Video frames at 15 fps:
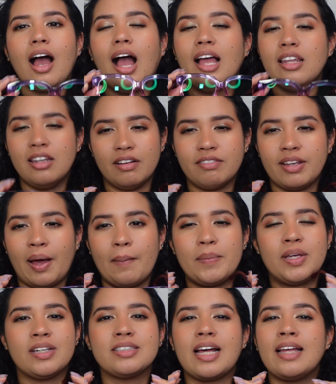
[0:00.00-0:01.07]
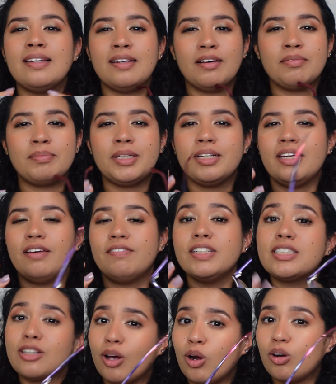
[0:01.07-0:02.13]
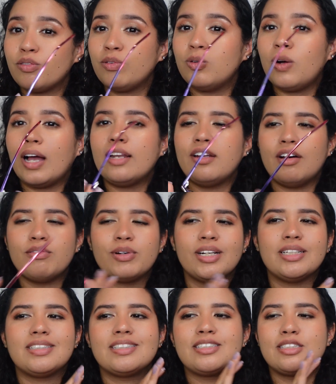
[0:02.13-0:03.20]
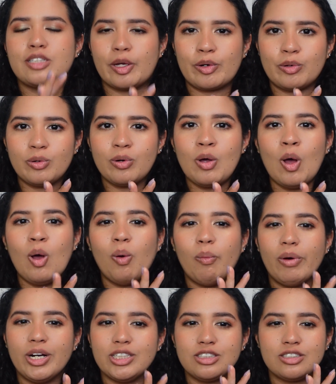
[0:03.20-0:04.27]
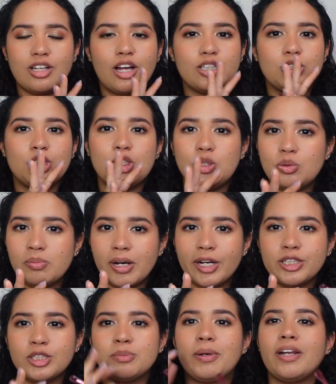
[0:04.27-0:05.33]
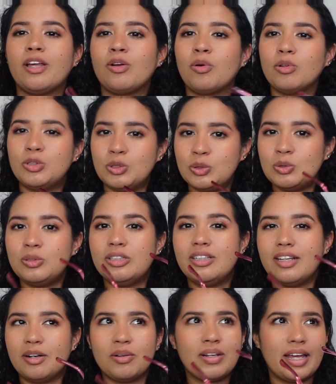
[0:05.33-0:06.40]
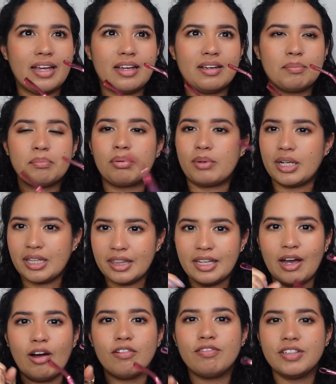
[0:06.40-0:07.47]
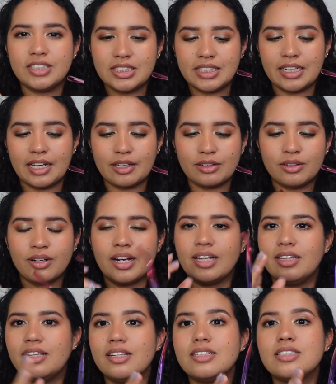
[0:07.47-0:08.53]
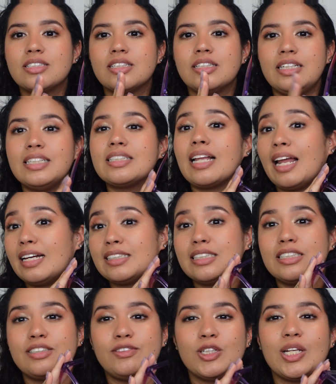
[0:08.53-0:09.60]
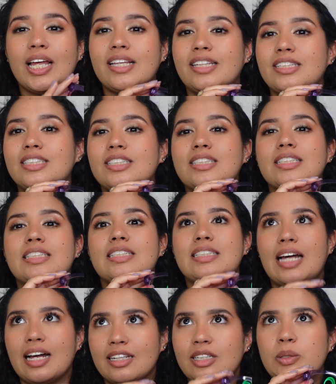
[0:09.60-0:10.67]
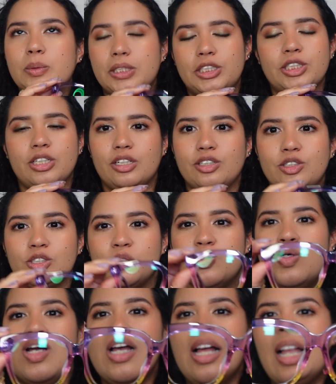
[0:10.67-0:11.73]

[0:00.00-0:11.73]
I love that because I love me. If it's colorful, I love when it's subtle, where it's not too much, but it'll like bring the outfit together. And these glasses feel like this is exactly what they're gonna do.